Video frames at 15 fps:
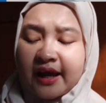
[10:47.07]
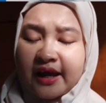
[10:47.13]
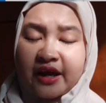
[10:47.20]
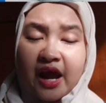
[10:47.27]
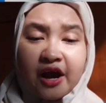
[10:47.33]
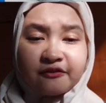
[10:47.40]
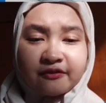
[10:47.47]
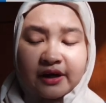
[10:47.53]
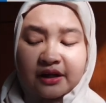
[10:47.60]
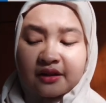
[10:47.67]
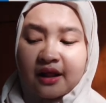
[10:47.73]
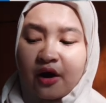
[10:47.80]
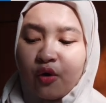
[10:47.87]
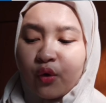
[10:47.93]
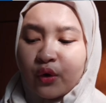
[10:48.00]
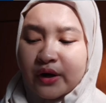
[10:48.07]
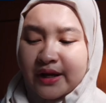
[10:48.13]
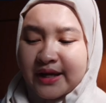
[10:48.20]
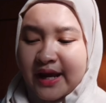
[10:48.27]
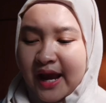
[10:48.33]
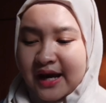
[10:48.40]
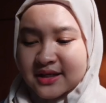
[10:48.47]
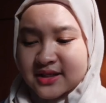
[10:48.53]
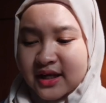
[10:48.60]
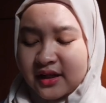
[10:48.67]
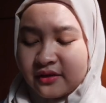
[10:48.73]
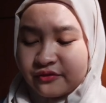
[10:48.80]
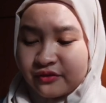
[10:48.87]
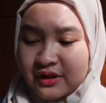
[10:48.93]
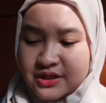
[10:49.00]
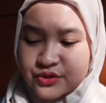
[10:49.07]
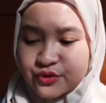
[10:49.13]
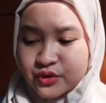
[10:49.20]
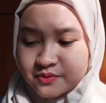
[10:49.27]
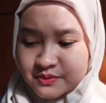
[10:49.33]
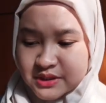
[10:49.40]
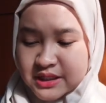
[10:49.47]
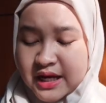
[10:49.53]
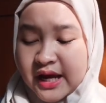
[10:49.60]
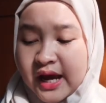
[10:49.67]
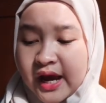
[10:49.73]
AFL or ESL classrooms,